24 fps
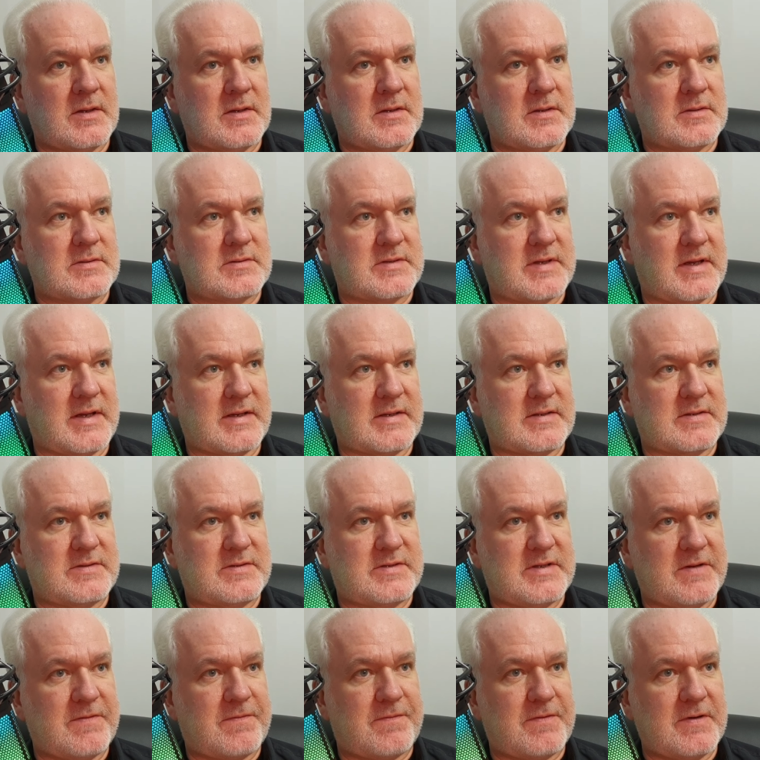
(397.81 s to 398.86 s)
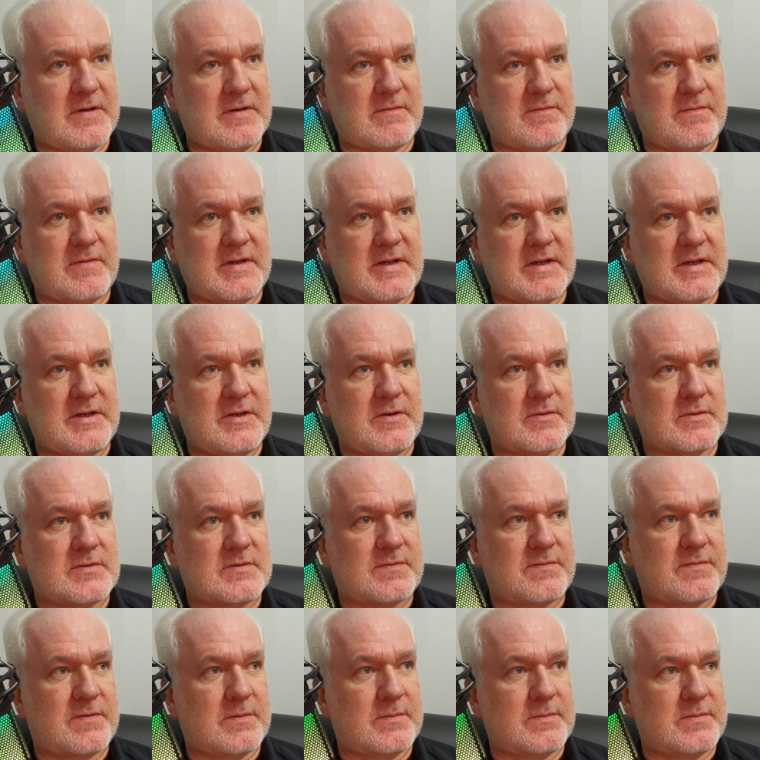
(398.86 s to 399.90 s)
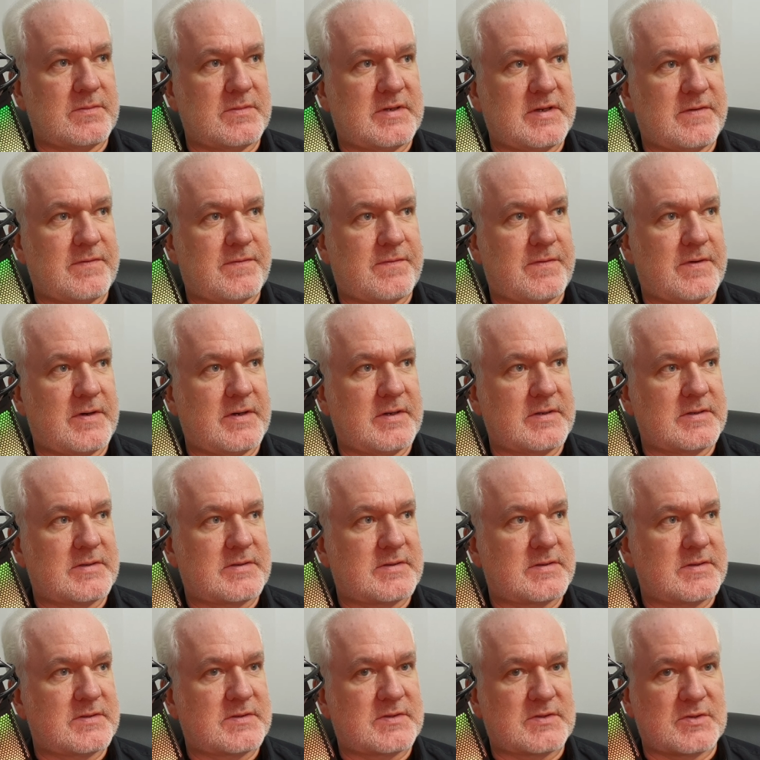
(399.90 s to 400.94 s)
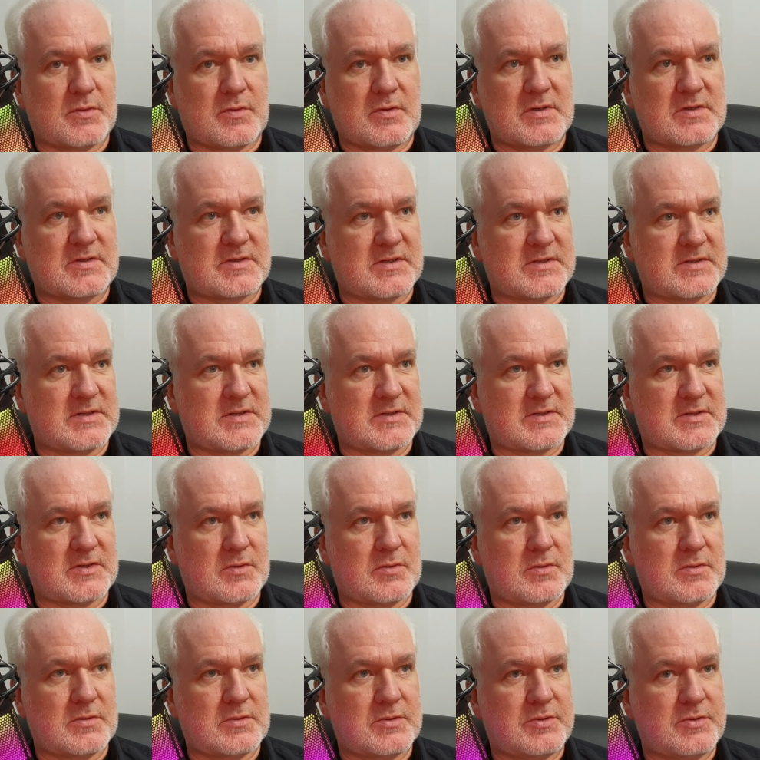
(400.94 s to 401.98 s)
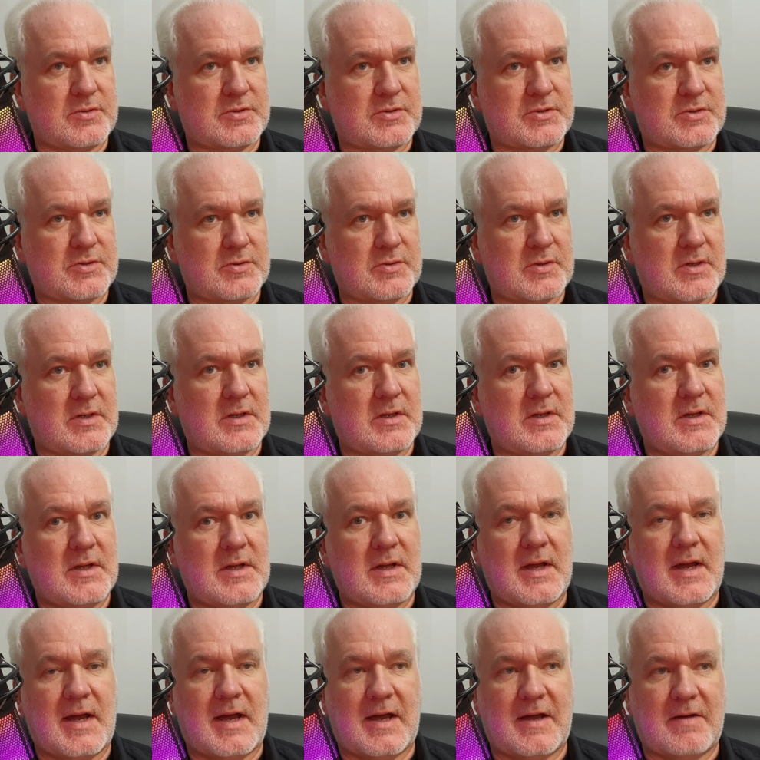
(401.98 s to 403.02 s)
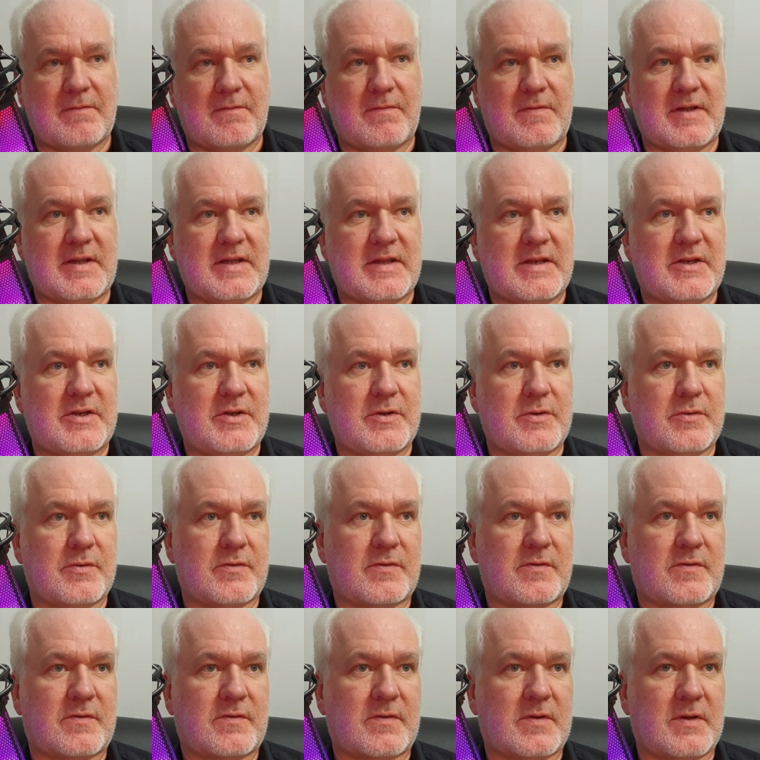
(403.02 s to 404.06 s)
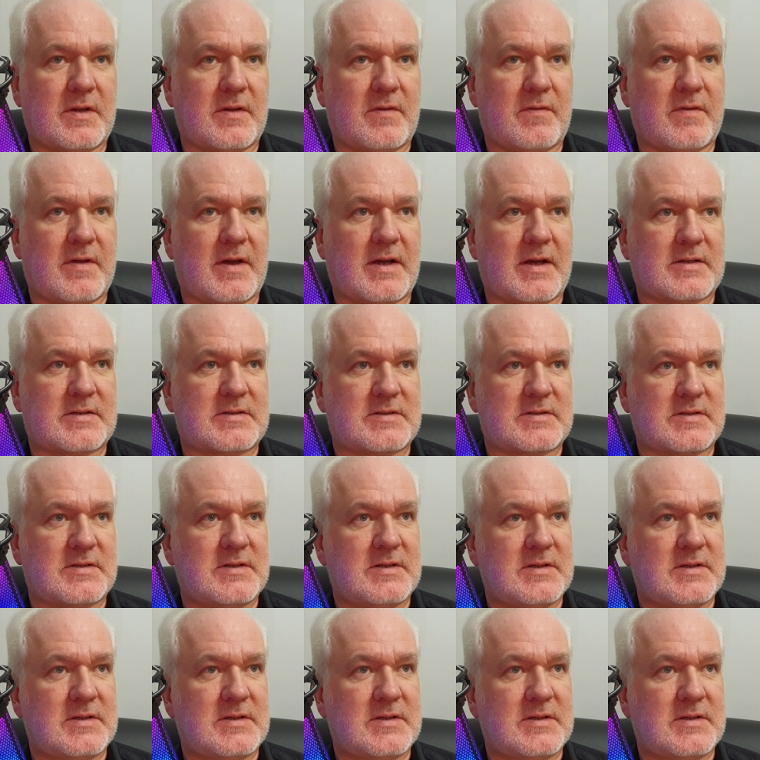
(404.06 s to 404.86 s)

take different videos from different sources and so on. You should have videos that